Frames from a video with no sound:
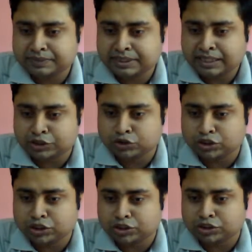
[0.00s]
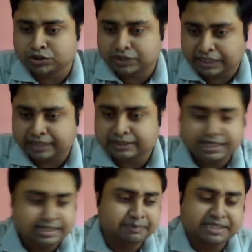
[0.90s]
Yeah, Shuddha Chaudhary.
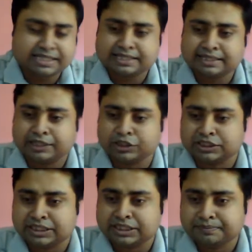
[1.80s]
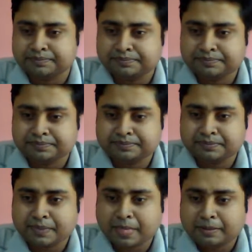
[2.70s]
Yes, I am discussing that question.
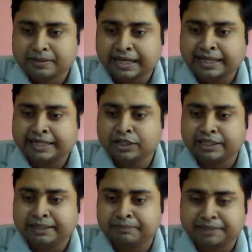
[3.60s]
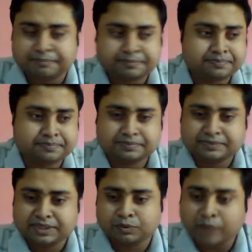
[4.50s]
Can anyone tell me
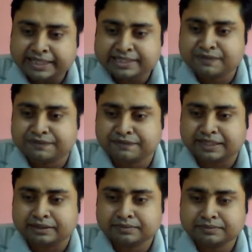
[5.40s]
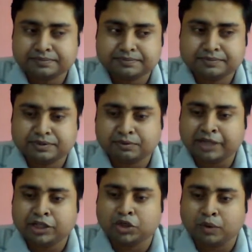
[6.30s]
why it is 50?
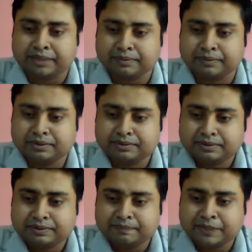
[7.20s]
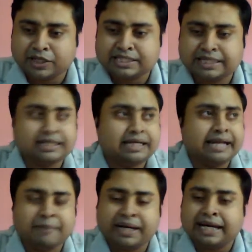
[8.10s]
Why not 1? Because in
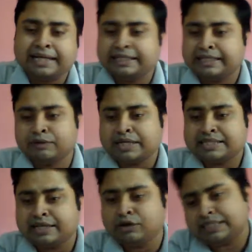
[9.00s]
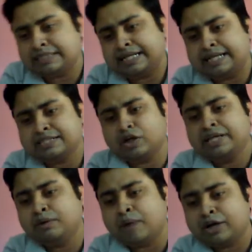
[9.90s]
layman eye, you can say, oh, that there is
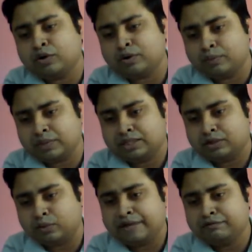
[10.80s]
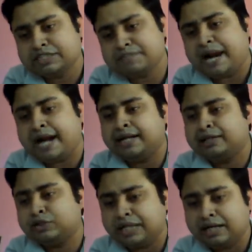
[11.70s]
only one wave which is
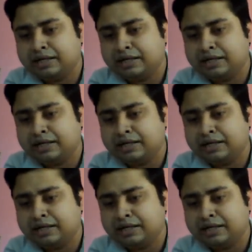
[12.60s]
parallel to